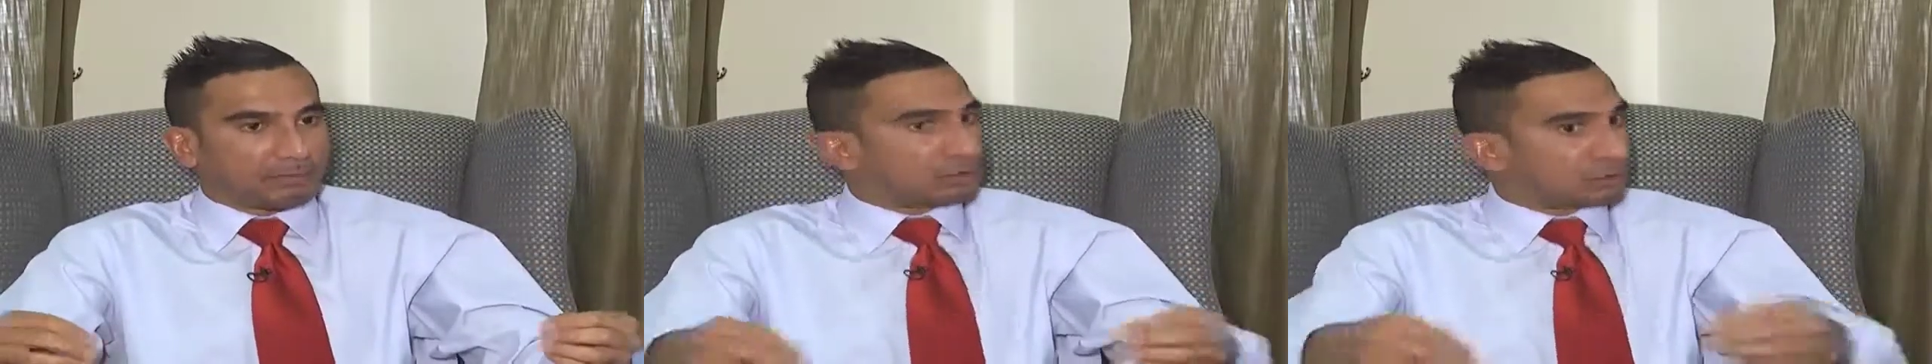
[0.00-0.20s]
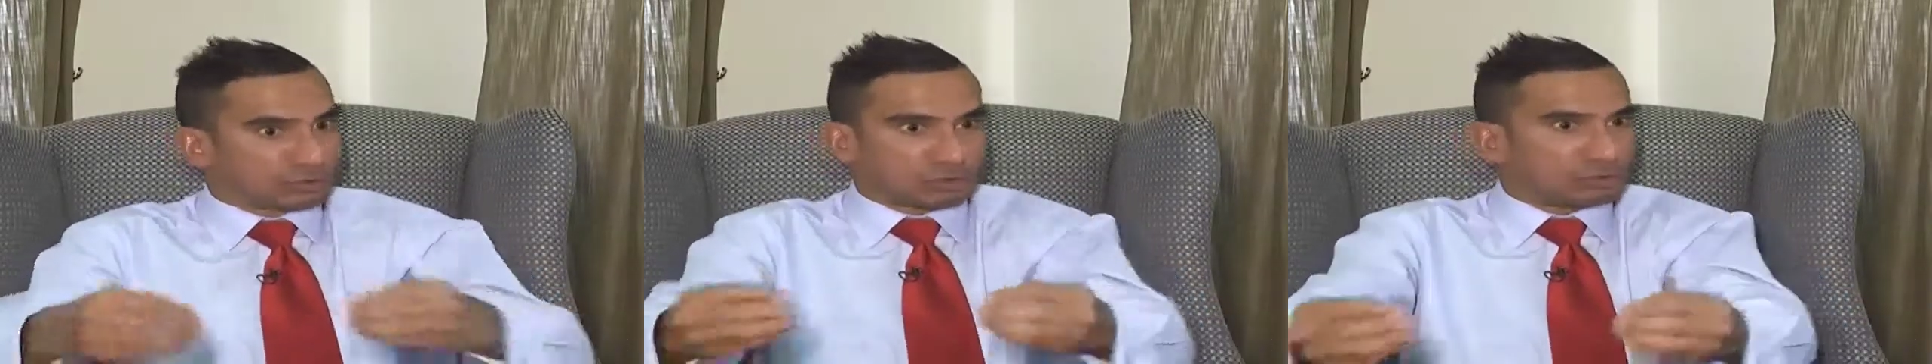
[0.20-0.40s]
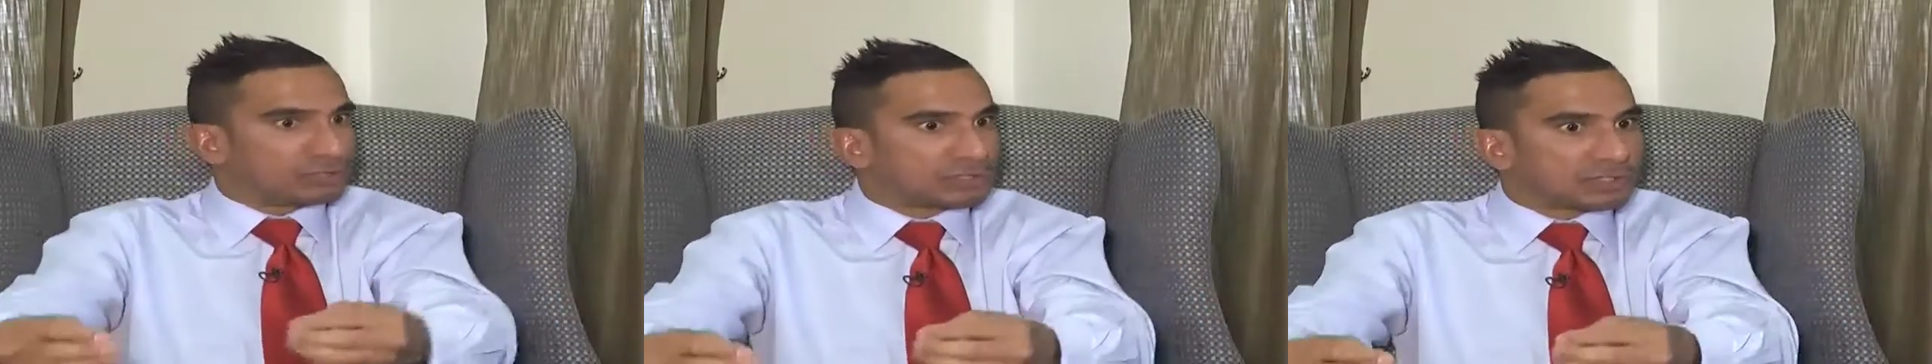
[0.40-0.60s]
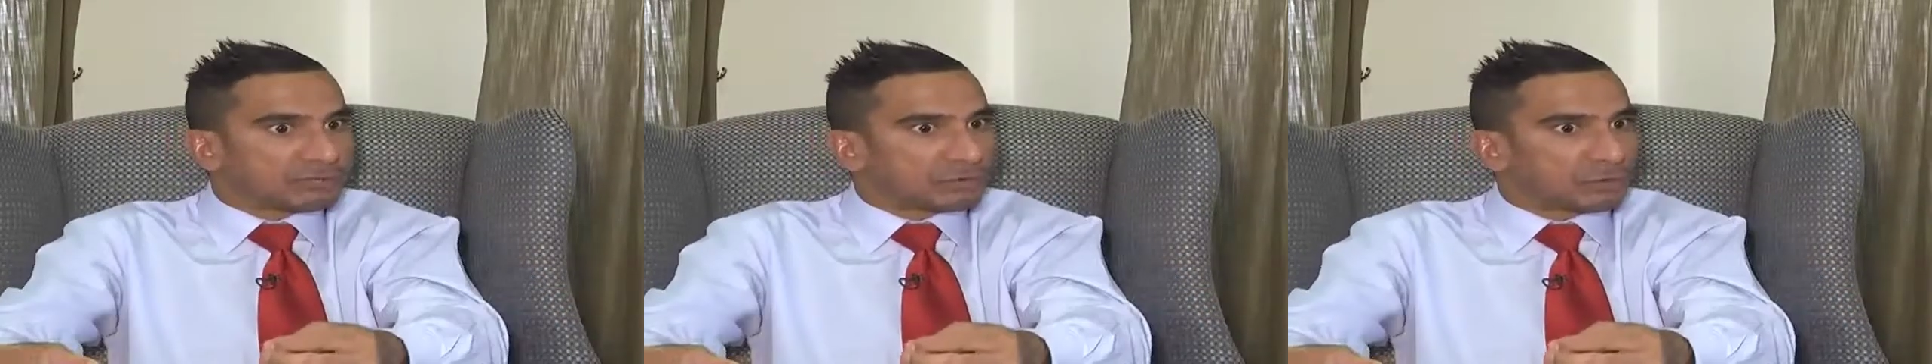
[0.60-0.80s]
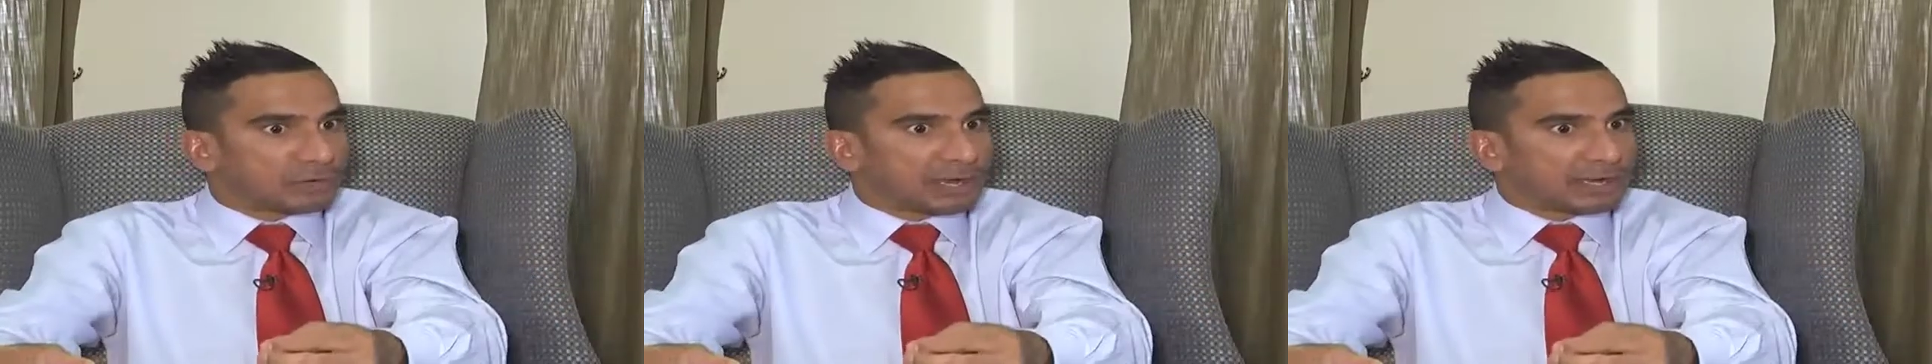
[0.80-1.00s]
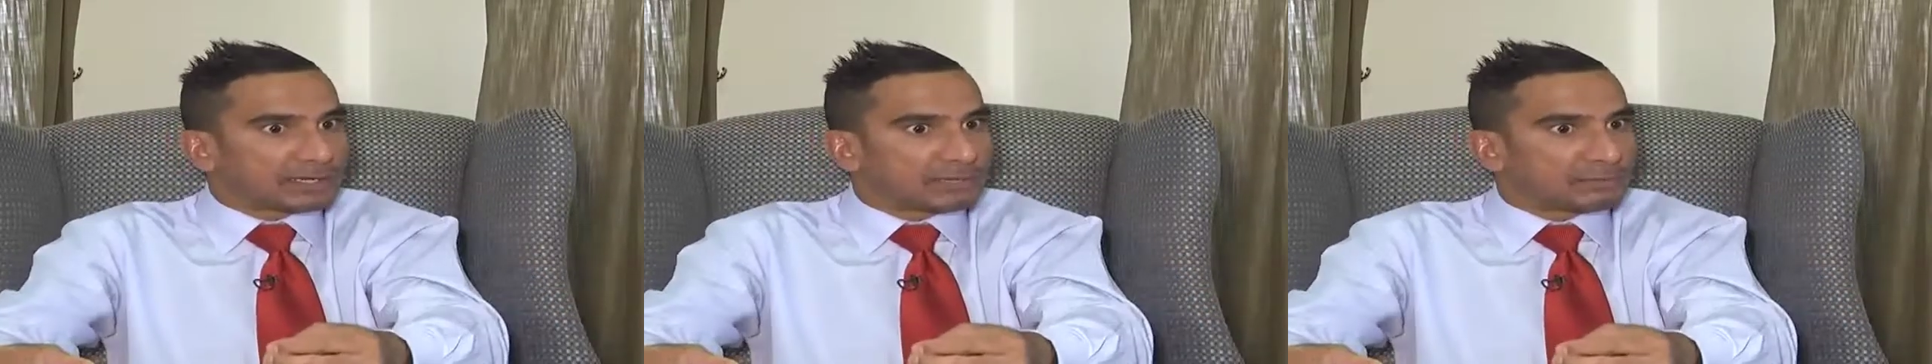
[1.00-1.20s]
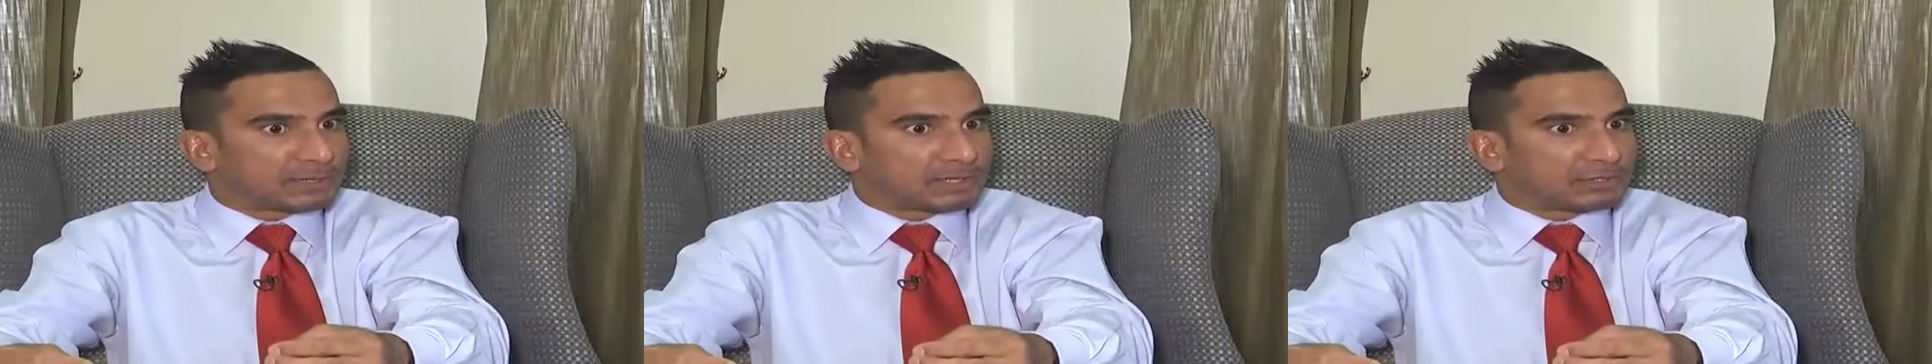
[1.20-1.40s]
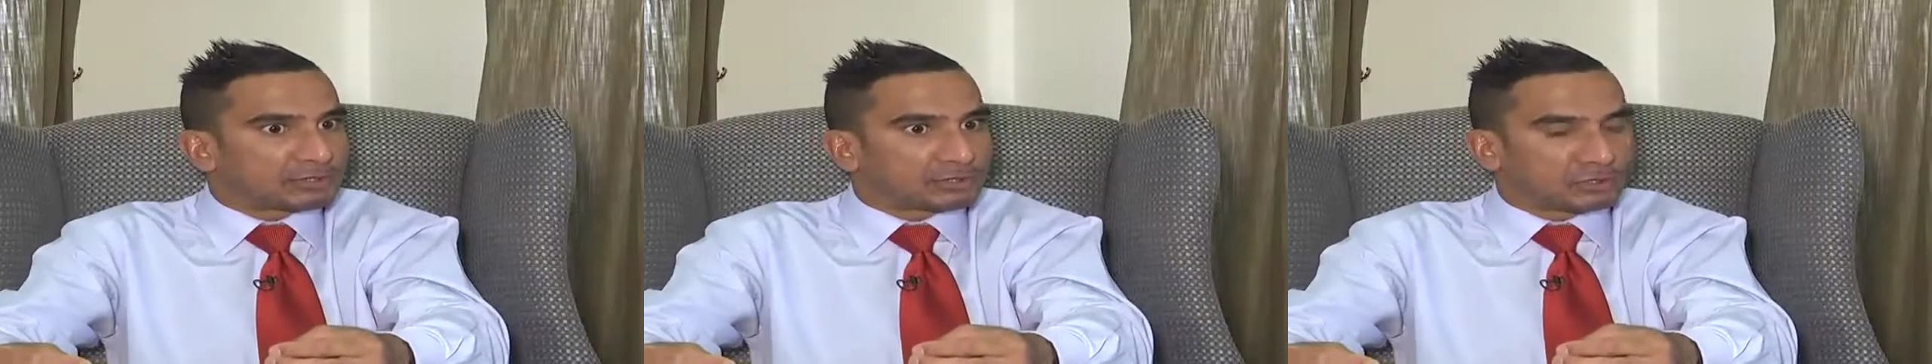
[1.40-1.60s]
students if you're an
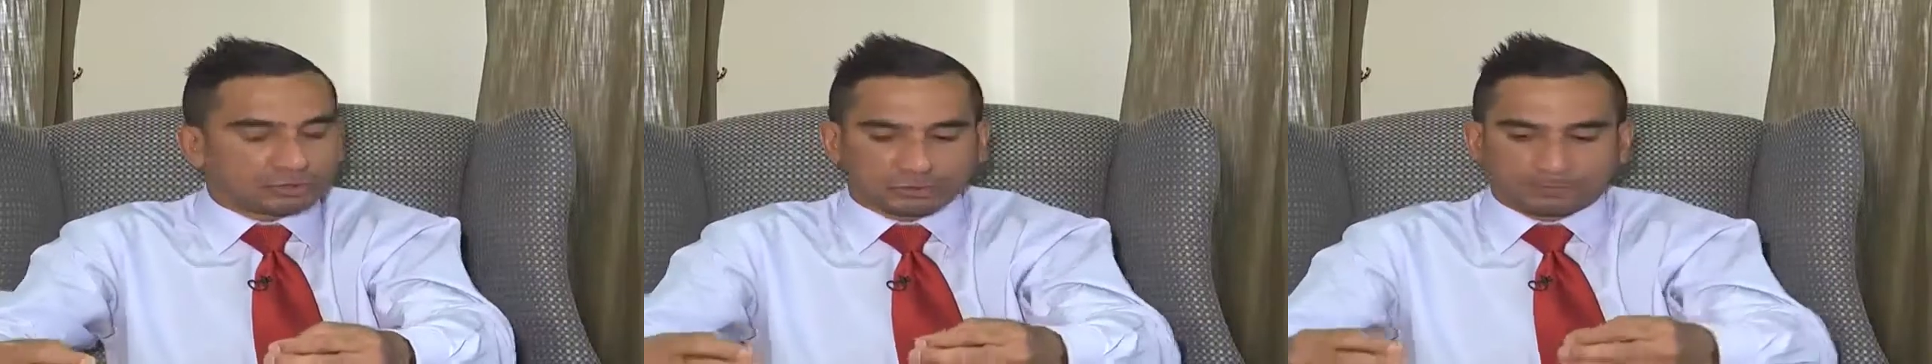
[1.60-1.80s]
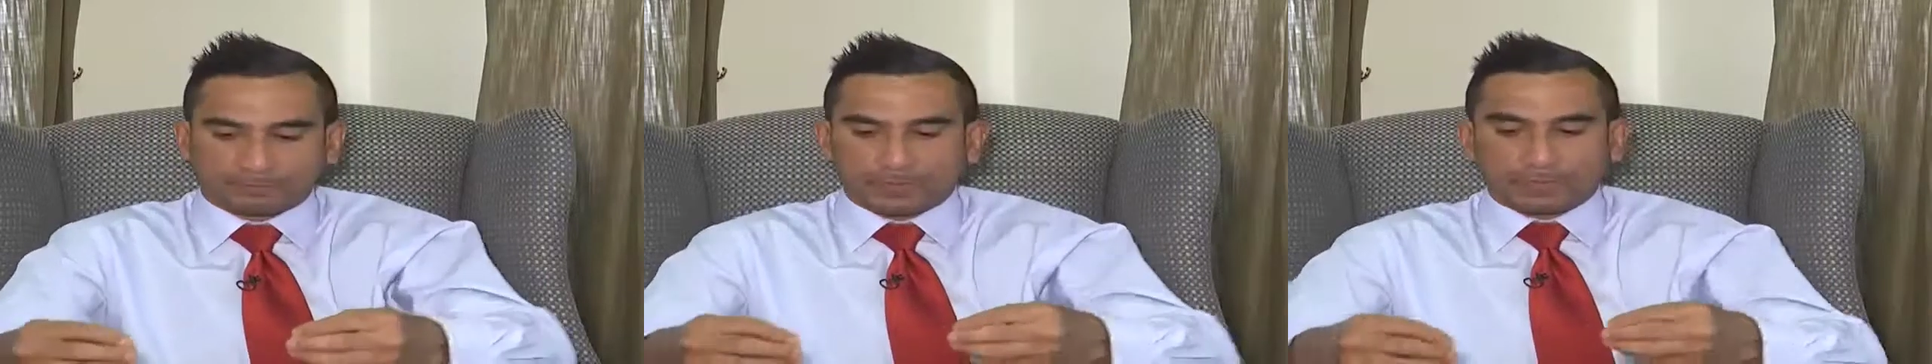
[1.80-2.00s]
academic institute,